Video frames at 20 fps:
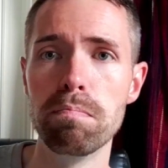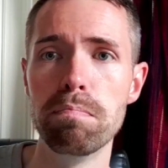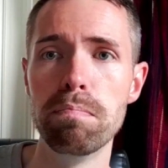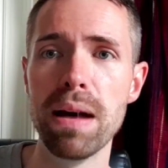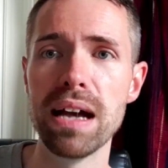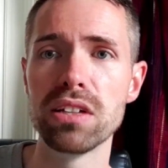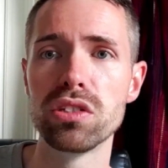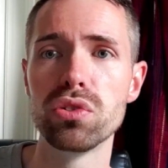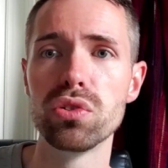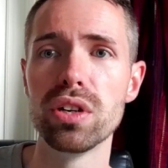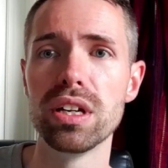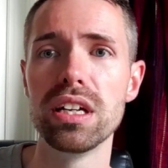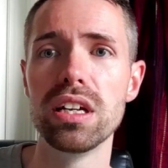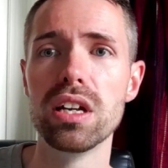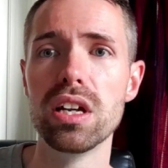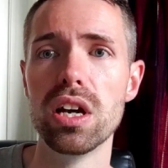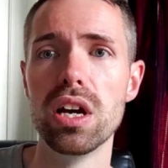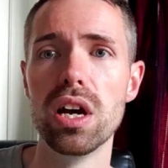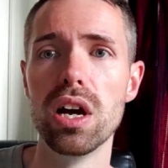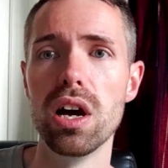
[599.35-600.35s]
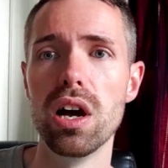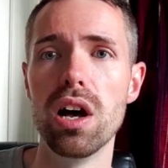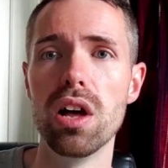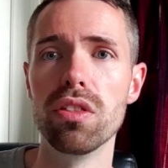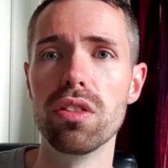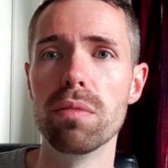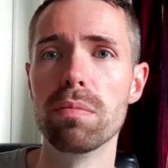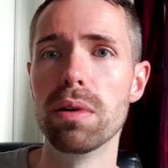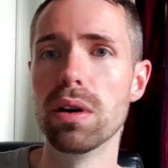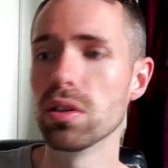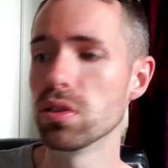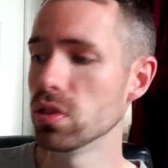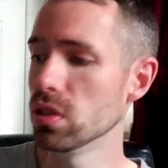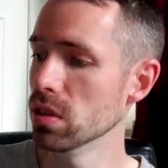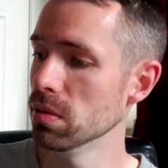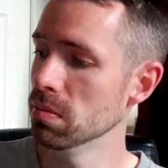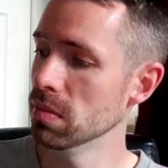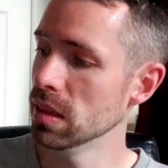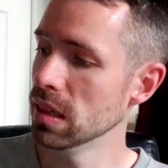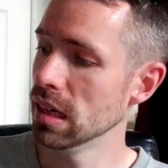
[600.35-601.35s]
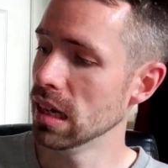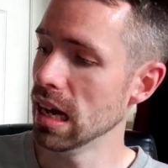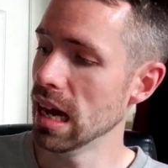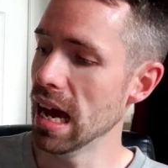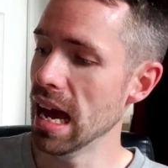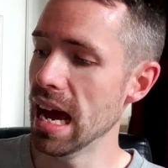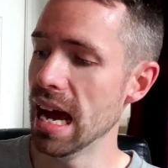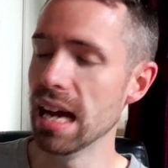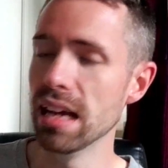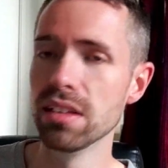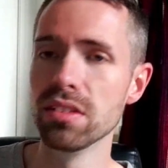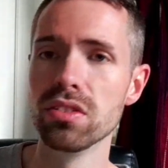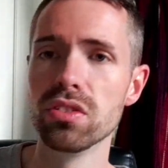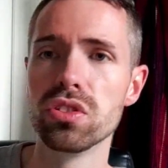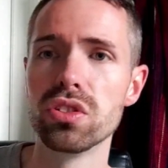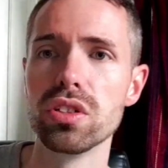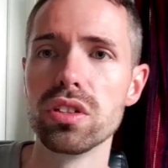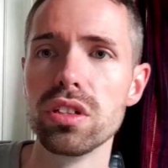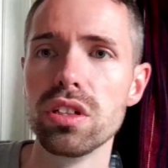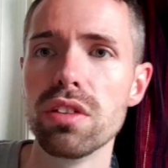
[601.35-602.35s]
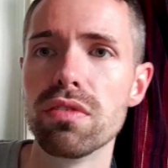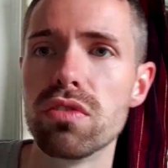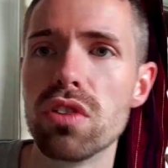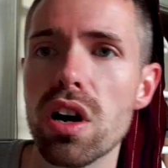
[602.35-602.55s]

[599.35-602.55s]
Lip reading: battery on the bottom, and you've